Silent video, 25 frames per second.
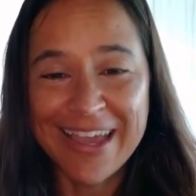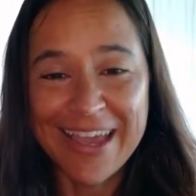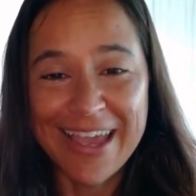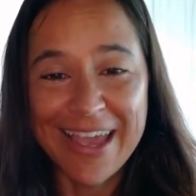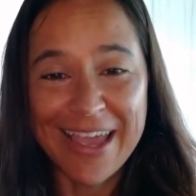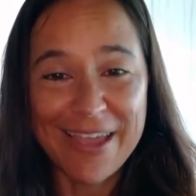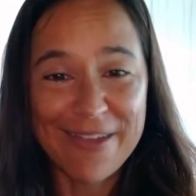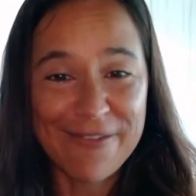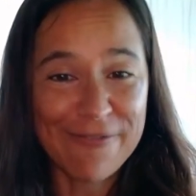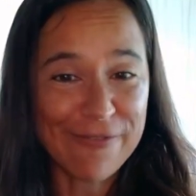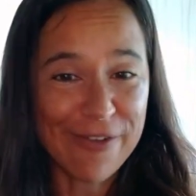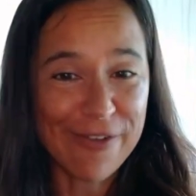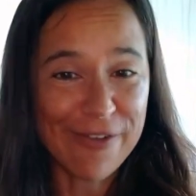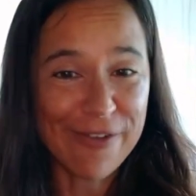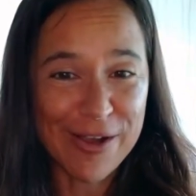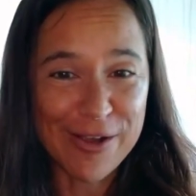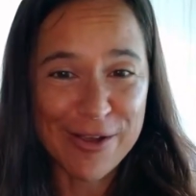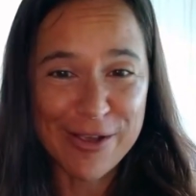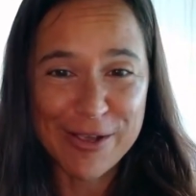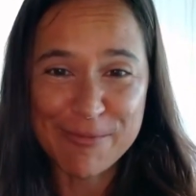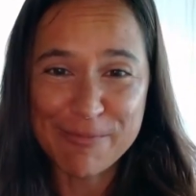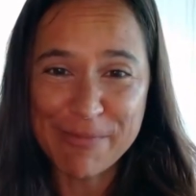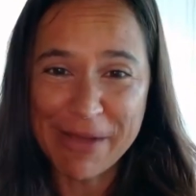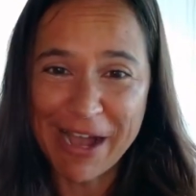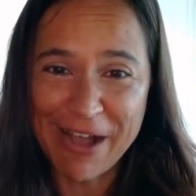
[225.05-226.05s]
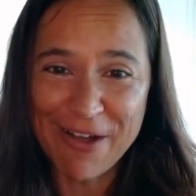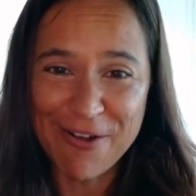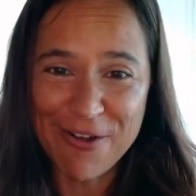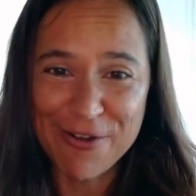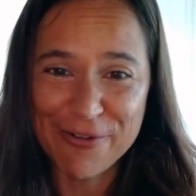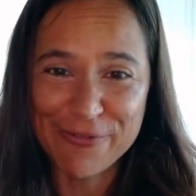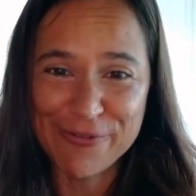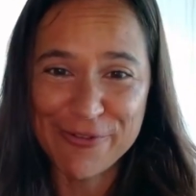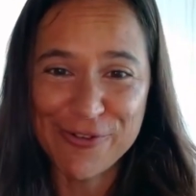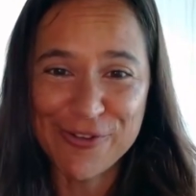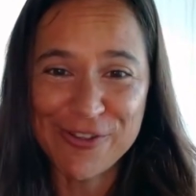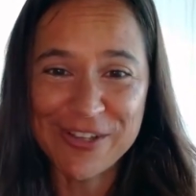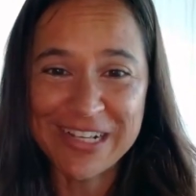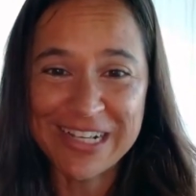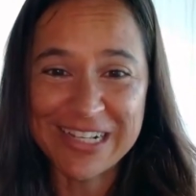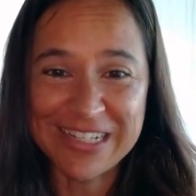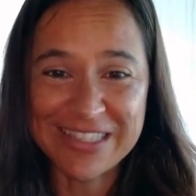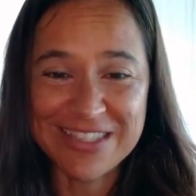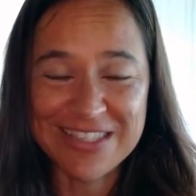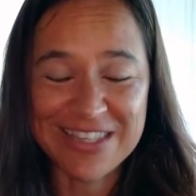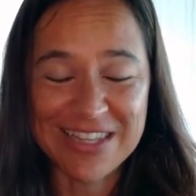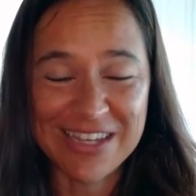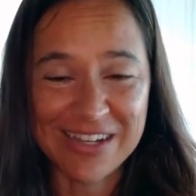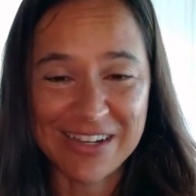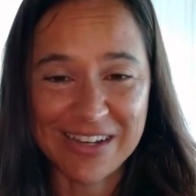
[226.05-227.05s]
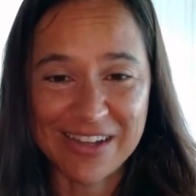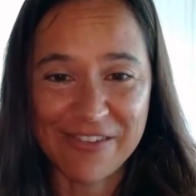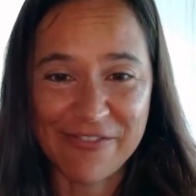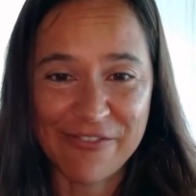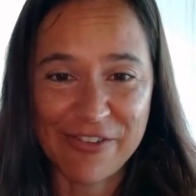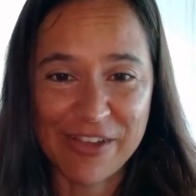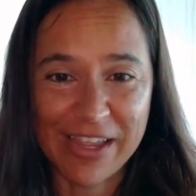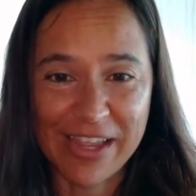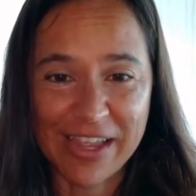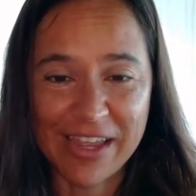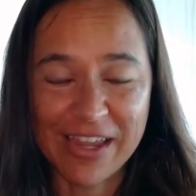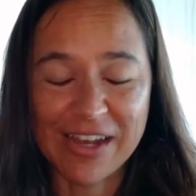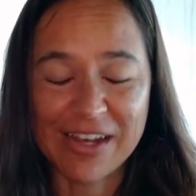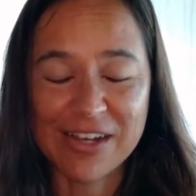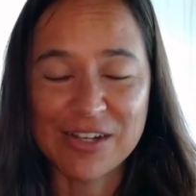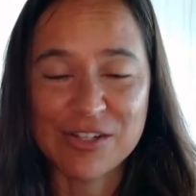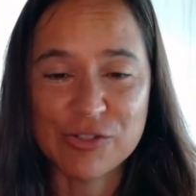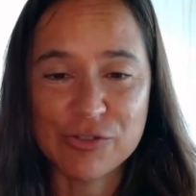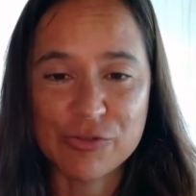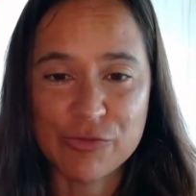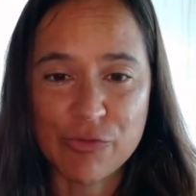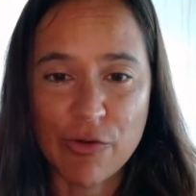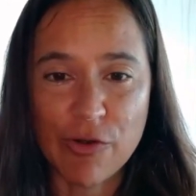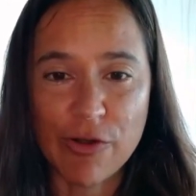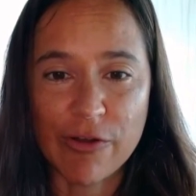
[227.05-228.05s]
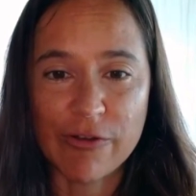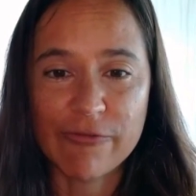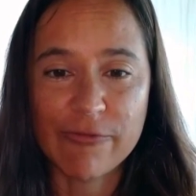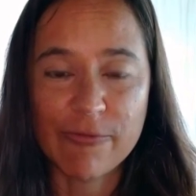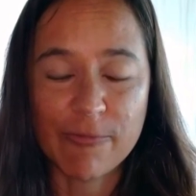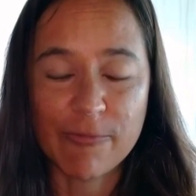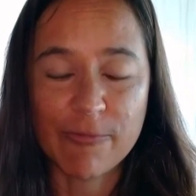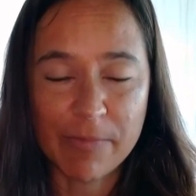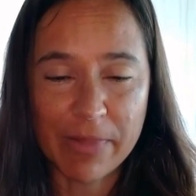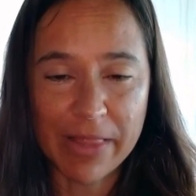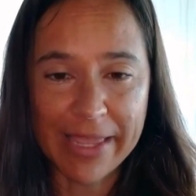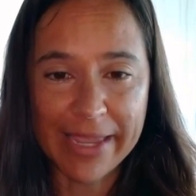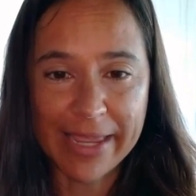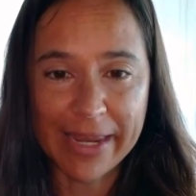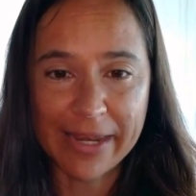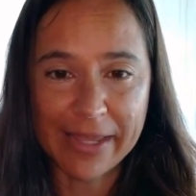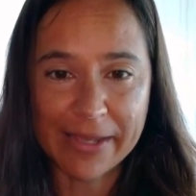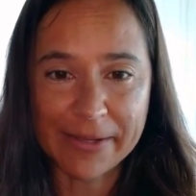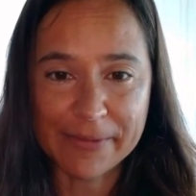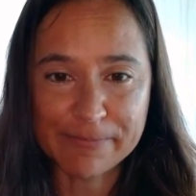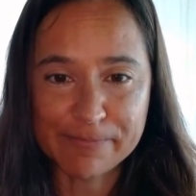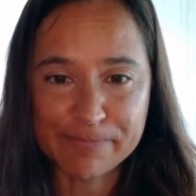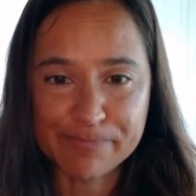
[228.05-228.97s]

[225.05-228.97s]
a very powerful and significant dwarf planet.